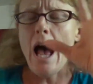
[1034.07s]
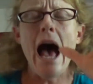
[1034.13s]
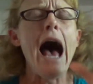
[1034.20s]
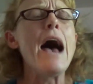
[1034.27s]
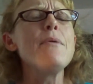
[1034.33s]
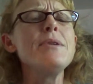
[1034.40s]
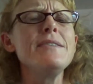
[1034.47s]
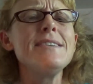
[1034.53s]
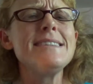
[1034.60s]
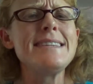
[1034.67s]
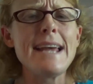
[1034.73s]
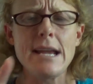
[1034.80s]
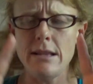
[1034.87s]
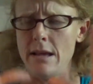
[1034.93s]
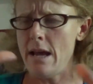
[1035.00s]
I would even
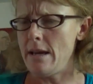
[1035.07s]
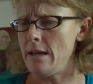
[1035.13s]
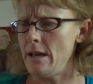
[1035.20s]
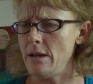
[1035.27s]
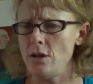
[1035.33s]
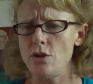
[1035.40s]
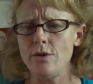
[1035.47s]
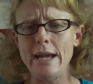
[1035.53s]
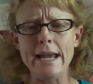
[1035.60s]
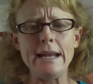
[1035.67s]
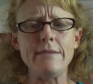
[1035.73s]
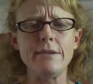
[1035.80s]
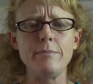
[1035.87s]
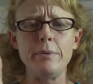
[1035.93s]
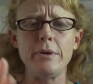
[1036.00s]
say, like, you can't
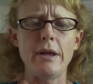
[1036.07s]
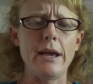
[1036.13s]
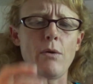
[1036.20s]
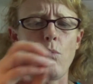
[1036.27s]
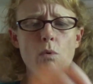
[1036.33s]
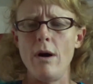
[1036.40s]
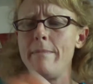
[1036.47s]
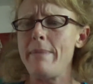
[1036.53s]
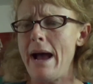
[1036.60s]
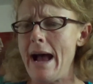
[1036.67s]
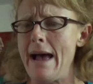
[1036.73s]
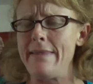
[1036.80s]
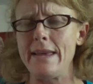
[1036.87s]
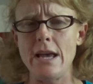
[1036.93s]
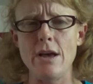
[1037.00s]
even put, like, one
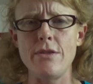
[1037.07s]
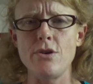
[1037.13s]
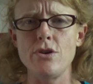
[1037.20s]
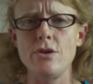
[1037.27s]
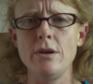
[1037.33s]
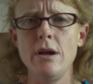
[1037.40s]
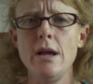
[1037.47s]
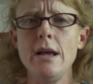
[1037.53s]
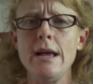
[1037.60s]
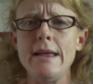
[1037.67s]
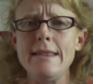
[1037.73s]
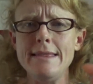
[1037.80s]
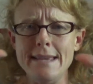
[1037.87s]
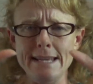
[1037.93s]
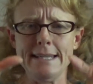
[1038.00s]
behind the other.
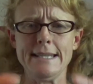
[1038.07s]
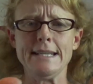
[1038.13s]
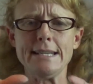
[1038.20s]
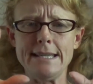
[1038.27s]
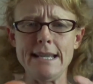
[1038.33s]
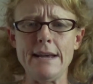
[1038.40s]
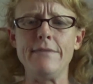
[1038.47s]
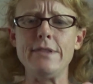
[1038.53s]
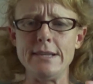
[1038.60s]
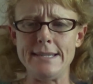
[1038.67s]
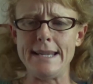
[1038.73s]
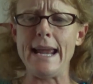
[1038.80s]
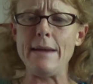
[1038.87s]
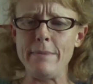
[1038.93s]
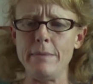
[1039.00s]
This is the
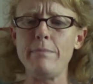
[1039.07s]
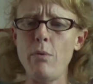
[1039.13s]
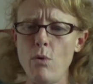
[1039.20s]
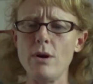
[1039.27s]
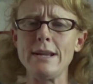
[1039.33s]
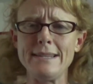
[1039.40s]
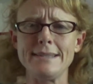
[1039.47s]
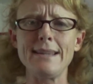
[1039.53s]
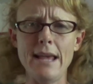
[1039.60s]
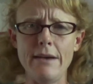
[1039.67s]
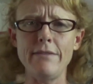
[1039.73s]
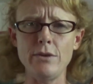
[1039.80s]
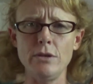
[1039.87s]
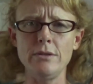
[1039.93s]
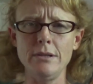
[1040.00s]
same importance
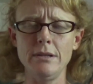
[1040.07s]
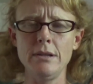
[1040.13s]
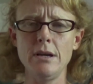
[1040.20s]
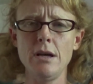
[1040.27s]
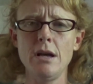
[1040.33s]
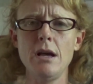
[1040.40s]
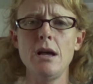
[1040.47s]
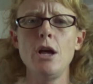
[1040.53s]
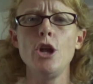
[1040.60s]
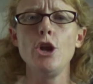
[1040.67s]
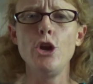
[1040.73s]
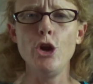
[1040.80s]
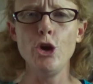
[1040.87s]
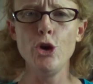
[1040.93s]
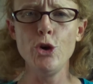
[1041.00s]
level.
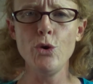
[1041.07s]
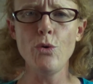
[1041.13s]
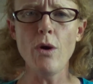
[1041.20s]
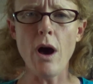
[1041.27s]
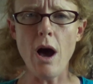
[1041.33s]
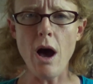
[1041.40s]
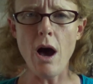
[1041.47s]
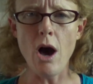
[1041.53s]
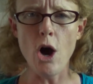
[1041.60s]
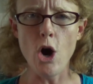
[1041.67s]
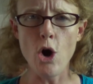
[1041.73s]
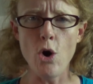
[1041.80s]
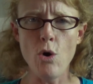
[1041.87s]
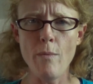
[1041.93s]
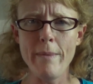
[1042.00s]
Do a
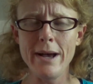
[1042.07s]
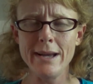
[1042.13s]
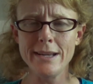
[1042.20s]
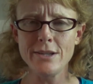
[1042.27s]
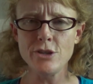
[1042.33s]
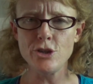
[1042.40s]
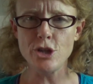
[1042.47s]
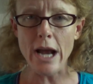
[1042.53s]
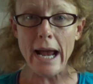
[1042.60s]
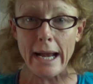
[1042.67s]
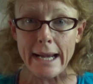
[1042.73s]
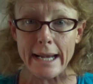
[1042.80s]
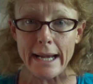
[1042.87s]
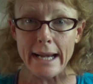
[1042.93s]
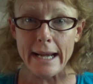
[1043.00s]
home
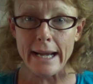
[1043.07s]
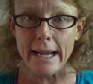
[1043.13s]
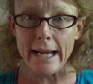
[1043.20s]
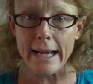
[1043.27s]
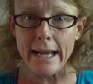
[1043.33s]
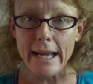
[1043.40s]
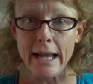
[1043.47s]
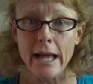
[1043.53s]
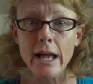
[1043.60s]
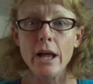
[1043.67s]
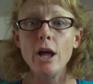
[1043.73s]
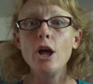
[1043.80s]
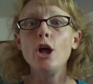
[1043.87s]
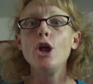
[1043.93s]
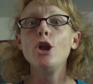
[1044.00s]
check.
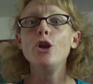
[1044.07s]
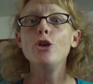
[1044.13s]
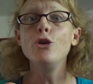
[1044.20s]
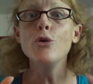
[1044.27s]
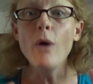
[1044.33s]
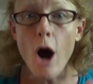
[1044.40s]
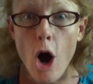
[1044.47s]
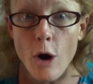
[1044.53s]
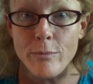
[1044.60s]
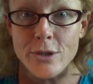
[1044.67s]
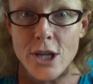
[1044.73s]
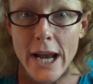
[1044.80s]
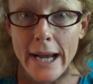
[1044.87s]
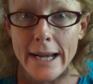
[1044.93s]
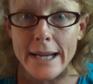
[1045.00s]
Do a home
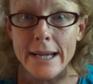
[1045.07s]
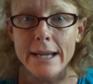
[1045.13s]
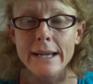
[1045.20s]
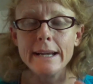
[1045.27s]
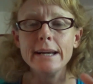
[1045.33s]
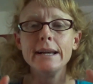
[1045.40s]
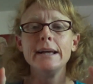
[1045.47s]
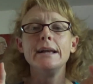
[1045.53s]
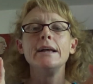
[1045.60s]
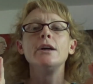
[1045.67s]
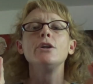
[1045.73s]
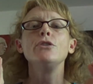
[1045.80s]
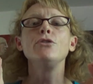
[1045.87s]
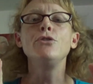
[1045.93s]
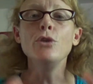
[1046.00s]
check.
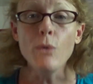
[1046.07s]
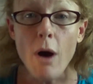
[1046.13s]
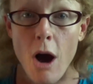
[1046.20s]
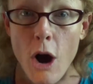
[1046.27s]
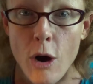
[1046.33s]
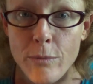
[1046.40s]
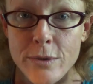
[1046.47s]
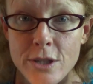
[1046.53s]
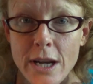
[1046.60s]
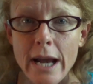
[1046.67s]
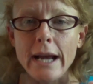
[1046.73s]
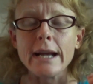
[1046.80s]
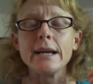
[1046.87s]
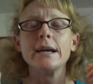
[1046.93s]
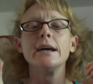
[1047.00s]
Do a home
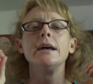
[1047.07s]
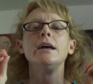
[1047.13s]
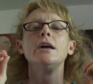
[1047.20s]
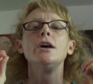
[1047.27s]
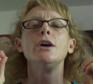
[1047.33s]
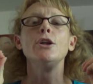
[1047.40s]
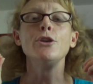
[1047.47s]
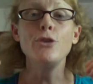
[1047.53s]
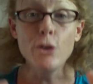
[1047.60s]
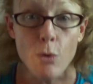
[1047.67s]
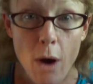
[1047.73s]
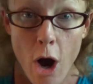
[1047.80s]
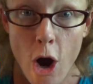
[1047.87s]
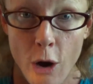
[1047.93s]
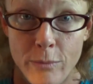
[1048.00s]
check. Do
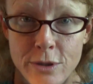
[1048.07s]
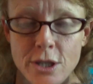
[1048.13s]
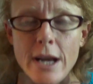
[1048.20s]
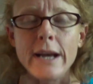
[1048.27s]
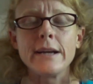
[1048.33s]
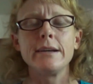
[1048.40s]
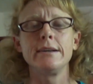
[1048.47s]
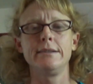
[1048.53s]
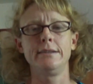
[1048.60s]
a home check.